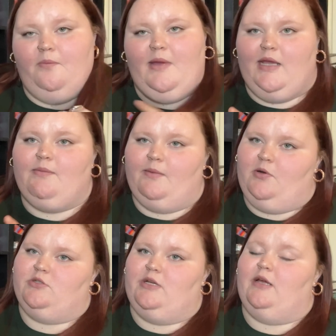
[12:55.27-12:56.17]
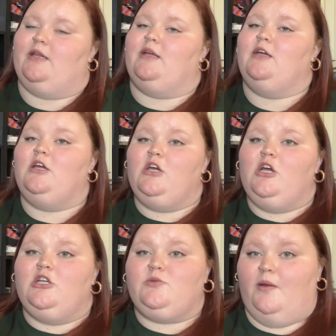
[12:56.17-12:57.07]
make it my personality.
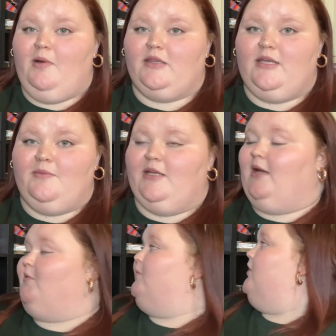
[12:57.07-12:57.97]
So I bought them and they came in the mail